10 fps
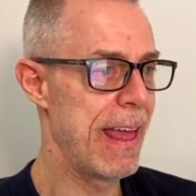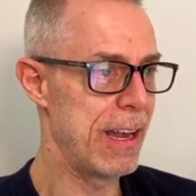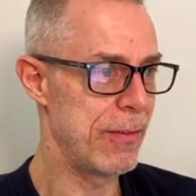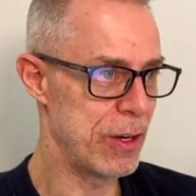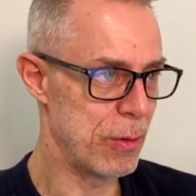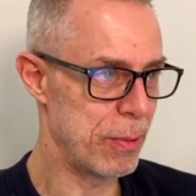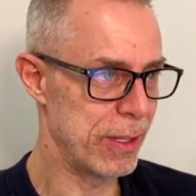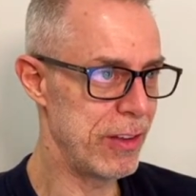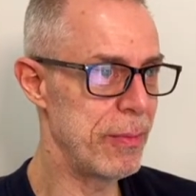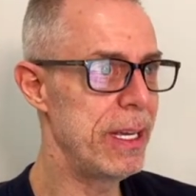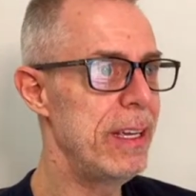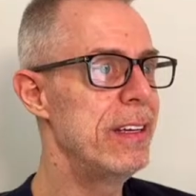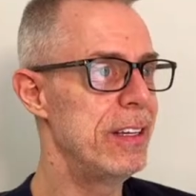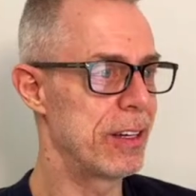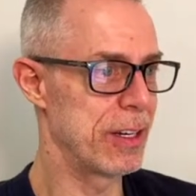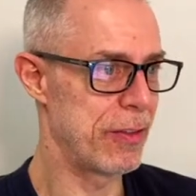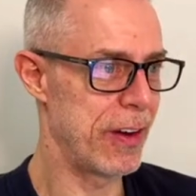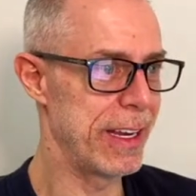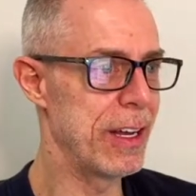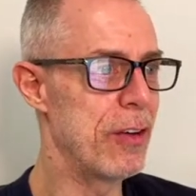And if you don't believe me, you're going to
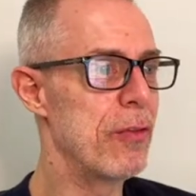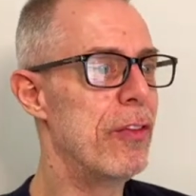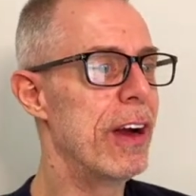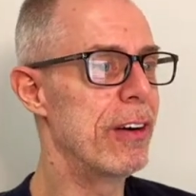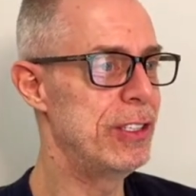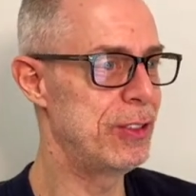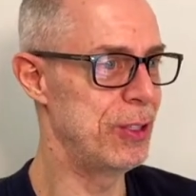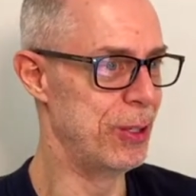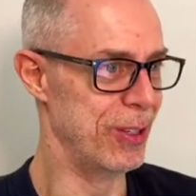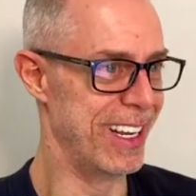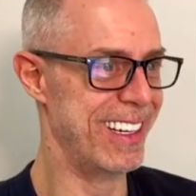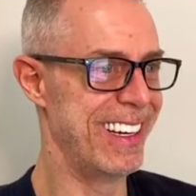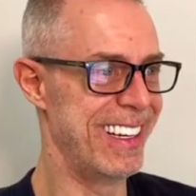find out very soon.